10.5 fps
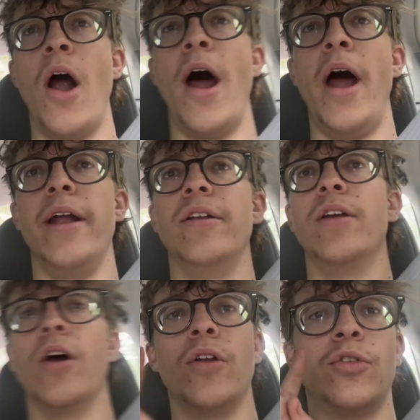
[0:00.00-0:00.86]
right,
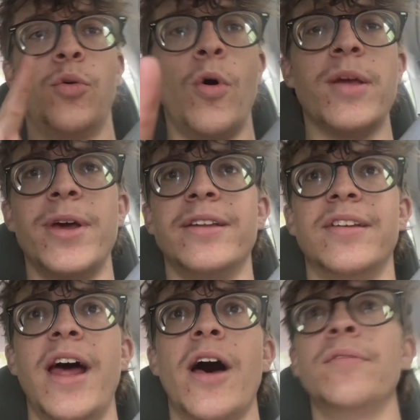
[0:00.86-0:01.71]
20 minutes
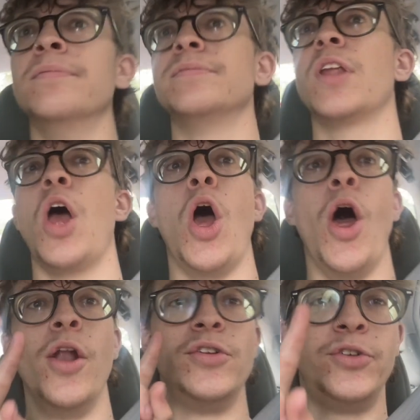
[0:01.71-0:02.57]
down.
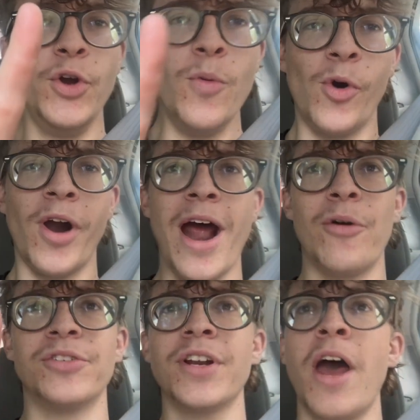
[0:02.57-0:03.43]
2 more
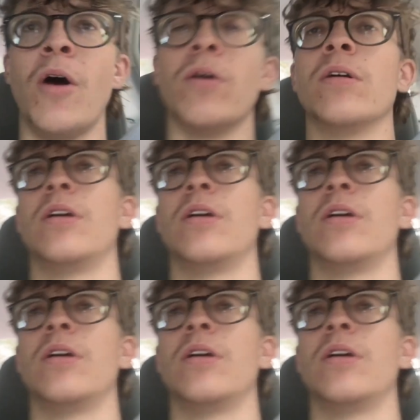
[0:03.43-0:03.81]
hours to go.